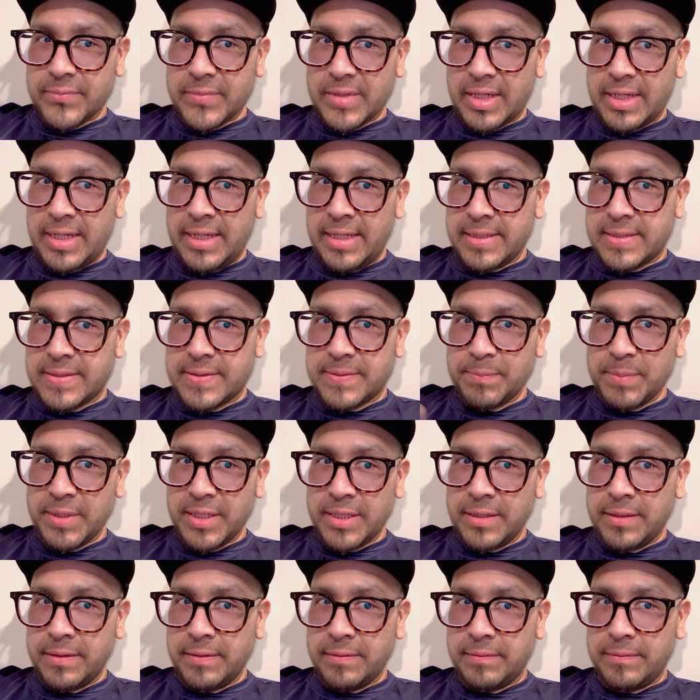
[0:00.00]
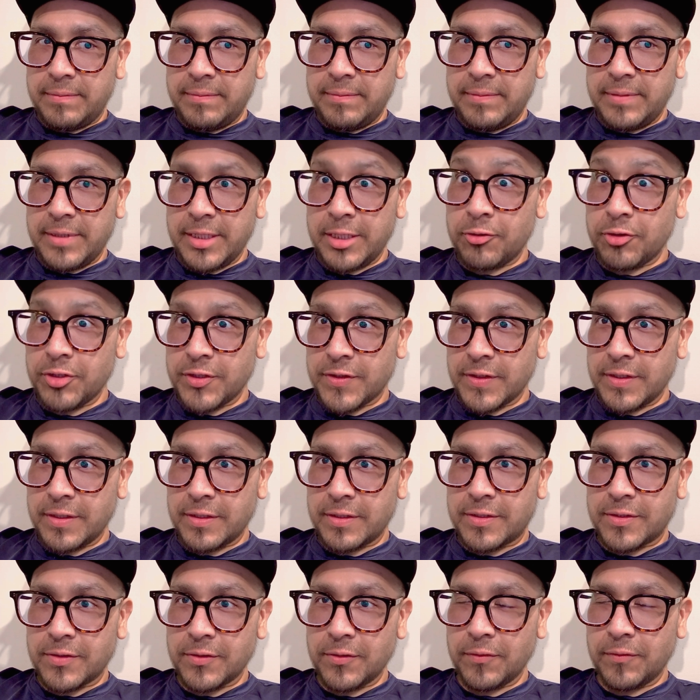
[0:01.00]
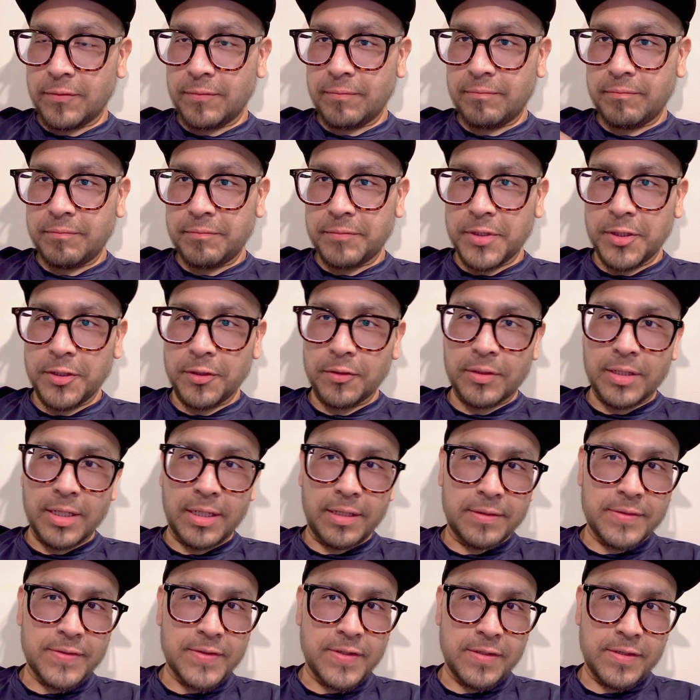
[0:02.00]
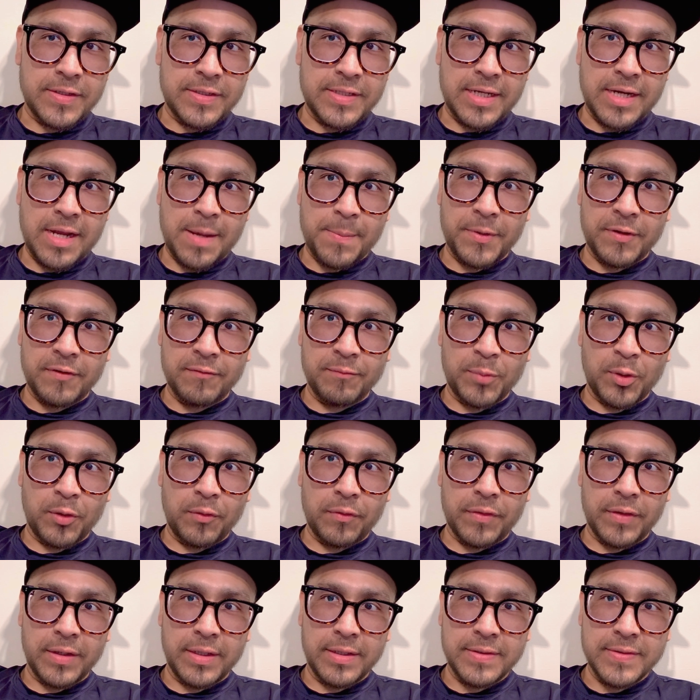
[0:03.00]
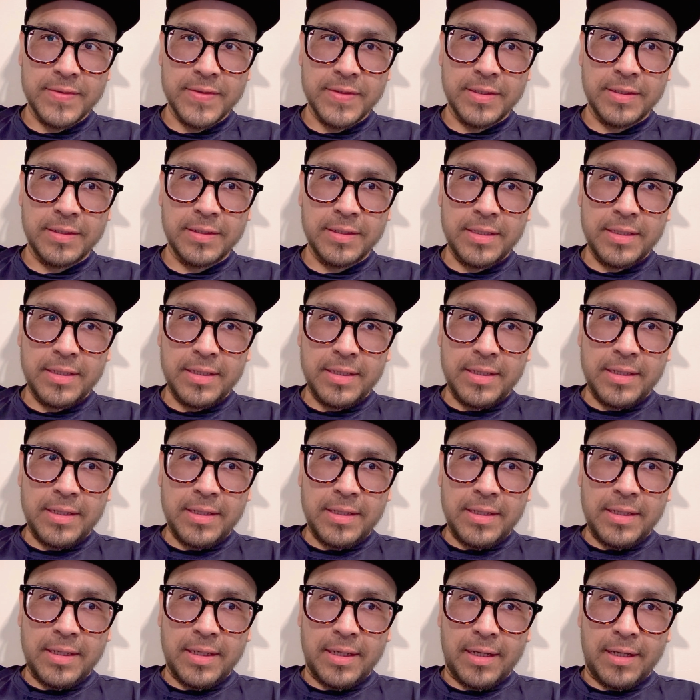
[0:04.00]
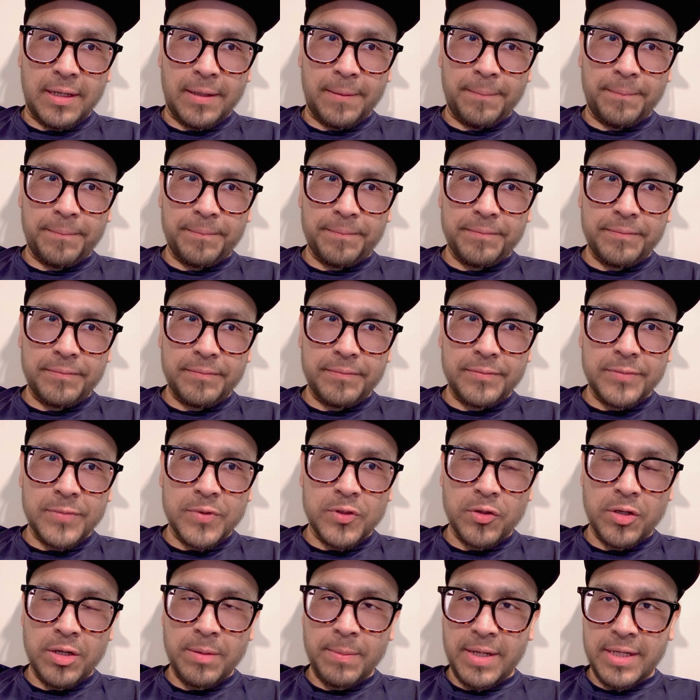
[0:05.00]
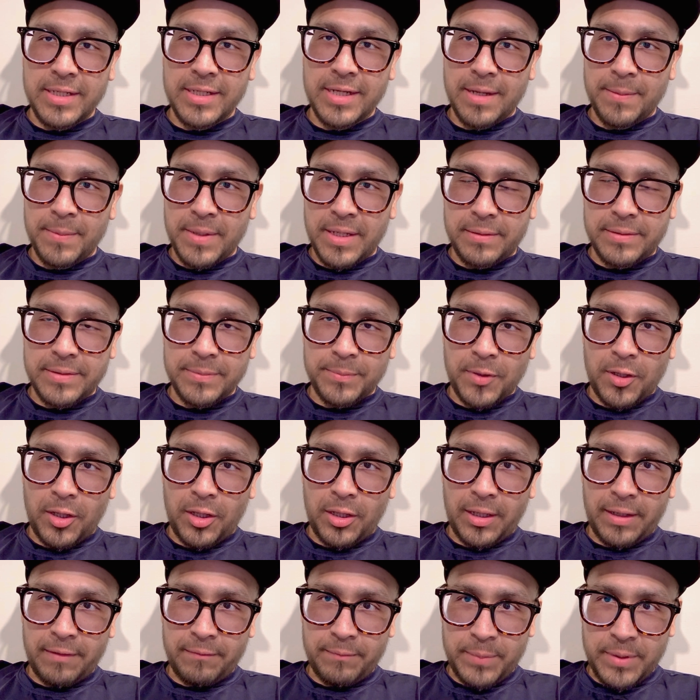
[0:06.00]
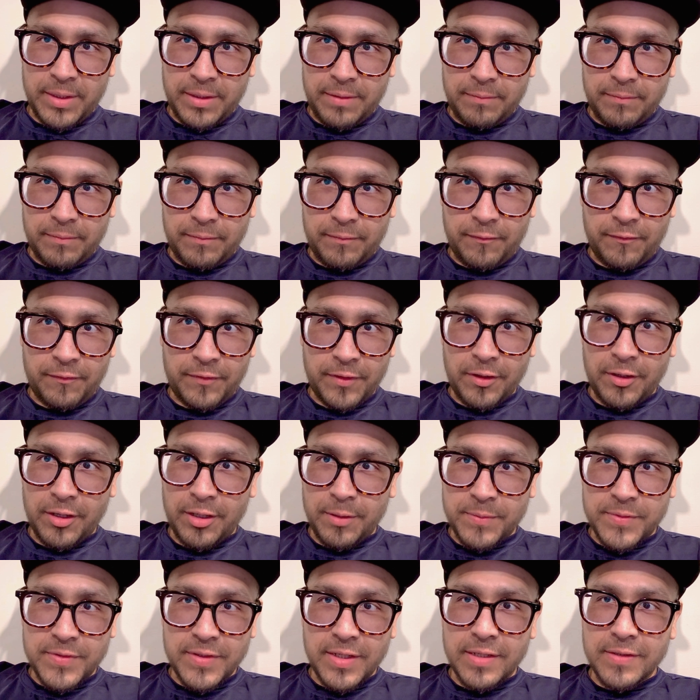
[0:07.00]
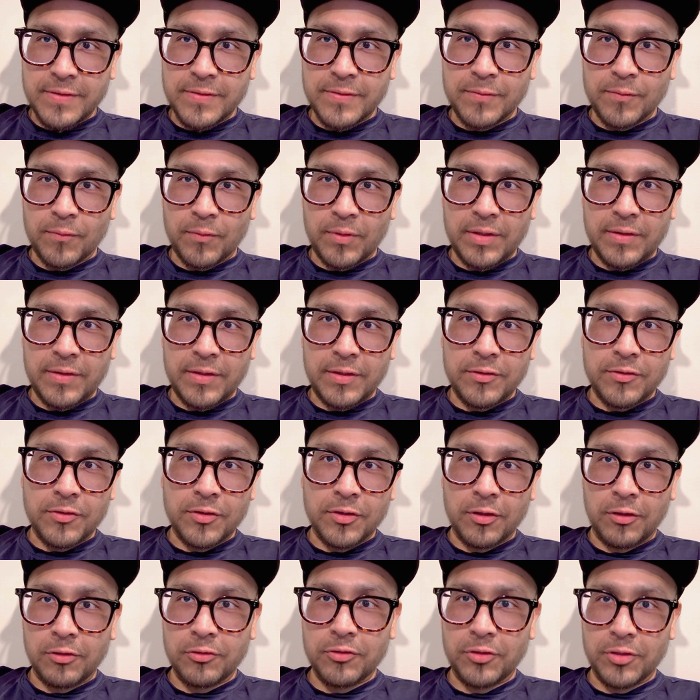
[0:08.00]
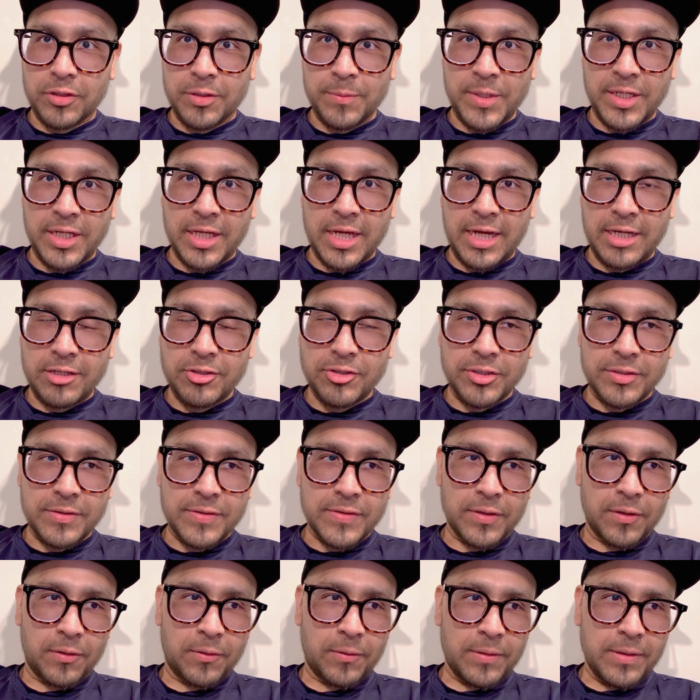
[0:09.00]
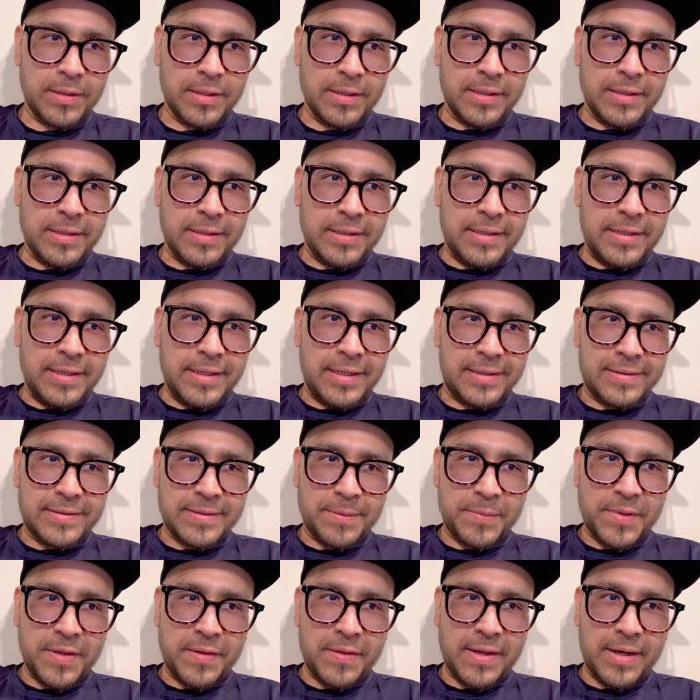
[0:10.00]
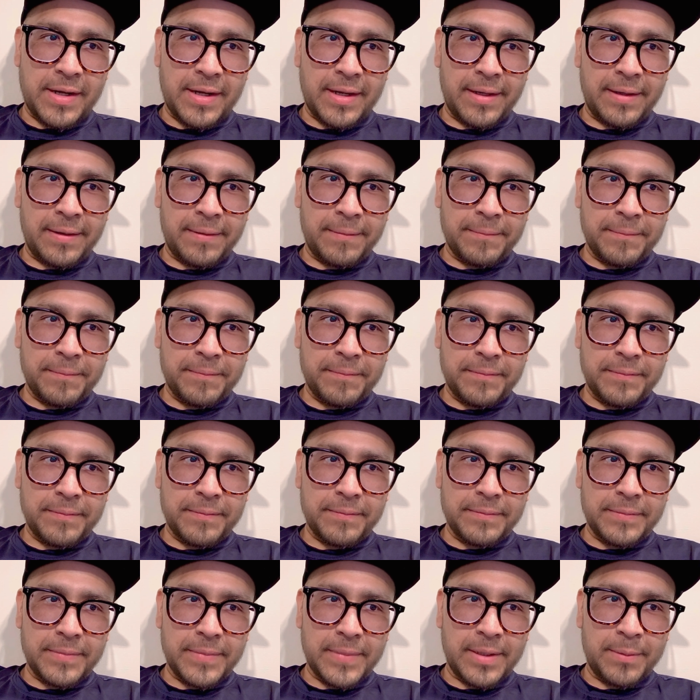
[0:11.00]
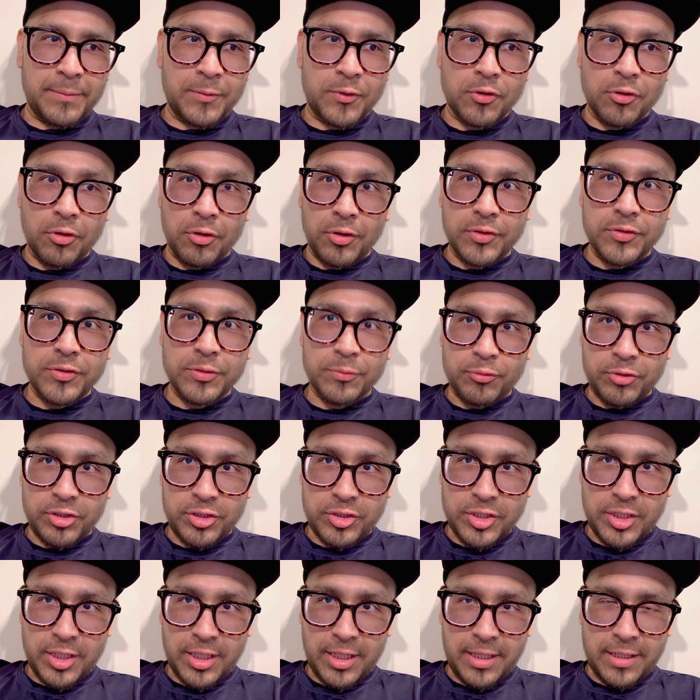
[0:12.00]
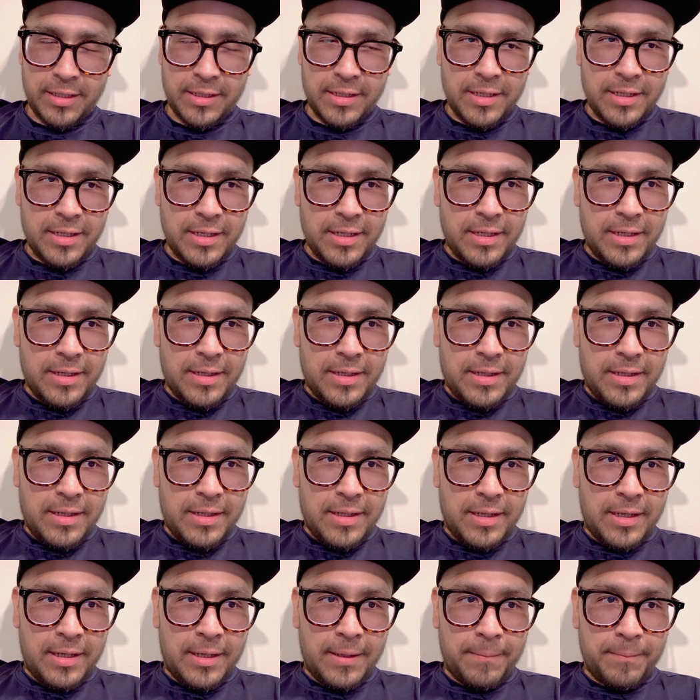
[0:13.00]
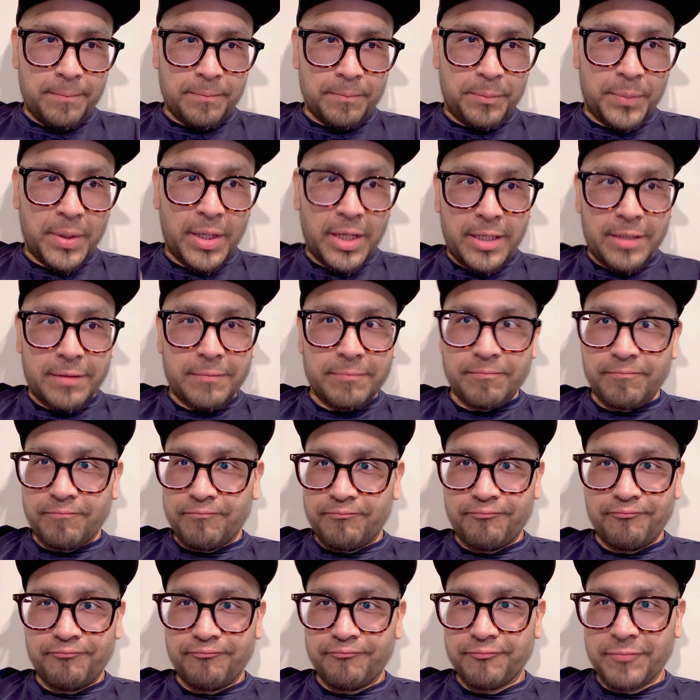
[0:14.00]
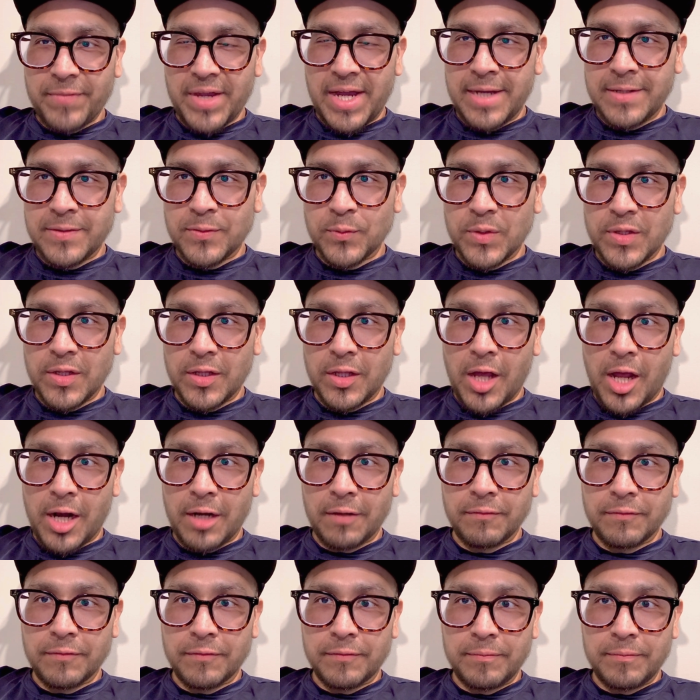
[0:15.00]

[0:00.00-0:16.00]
it's been interesting to, kind of see the dynamic of both things. And during my time at DePaul, I've been very obsessed with intercultural communication. So it's something that I'm growing to appreciate. But as with a lot of,